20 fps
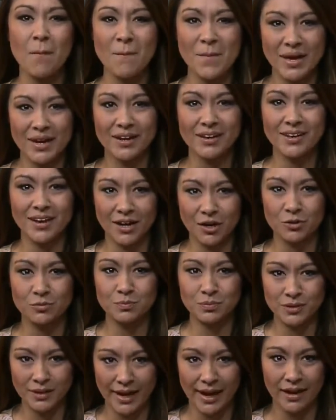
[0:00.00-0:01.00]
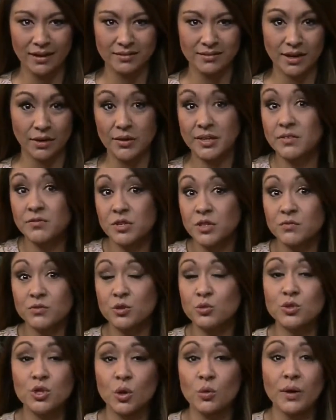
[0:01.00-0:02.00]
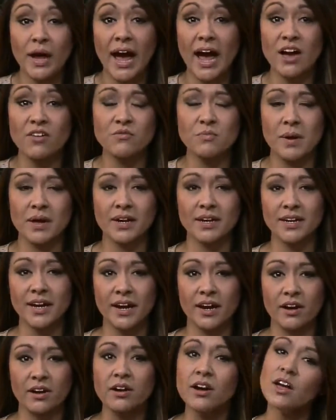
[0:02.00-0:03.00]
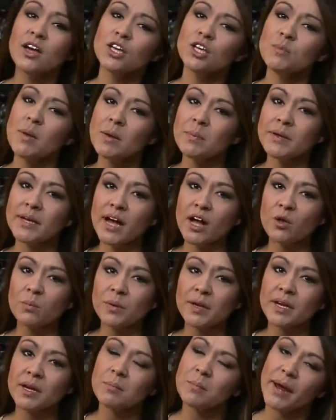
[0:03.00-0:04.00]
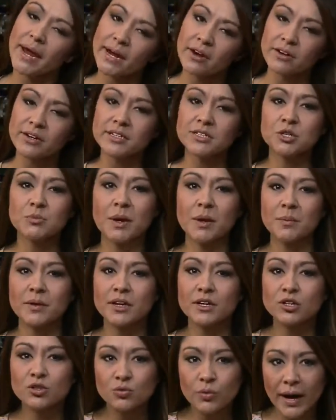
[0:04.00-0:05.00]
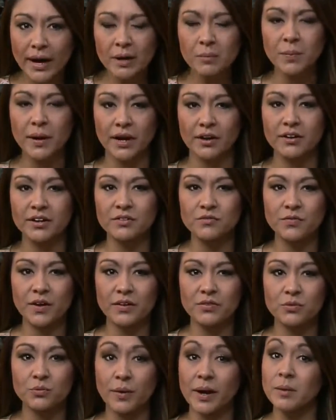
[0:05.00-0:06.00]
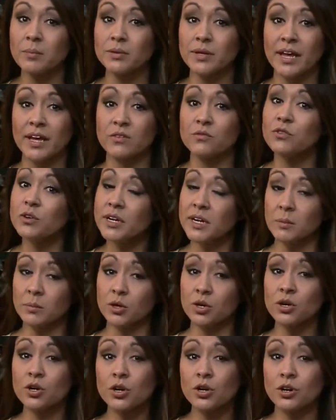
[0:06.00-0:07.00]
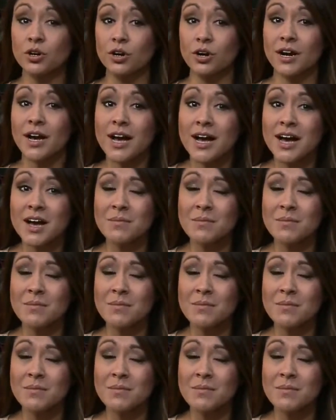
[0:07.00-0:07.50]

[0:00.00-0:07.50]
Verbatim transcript: Medicare plan. Now, even if you don't have Medicare, you may be helping a parent or maybe a grandparent find the right plan for him or her.